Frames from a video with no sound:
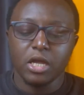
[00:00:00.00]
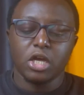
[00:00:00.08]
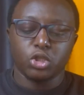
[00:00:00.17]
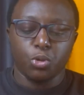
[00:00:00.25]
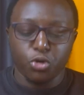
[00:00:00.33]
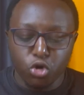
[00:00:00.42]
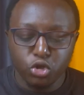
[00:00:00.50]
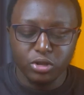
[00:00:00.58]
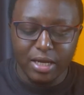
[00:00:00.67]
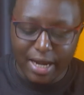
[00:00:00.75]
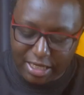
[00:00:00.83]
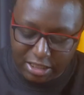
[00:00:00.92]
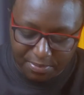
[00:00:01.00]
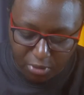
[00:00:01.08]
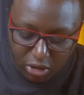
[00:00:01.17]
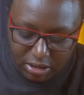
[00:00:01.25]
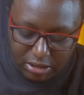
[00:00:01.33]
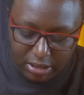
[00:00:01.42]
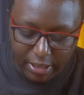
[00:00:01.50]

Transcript: So you go to the next point,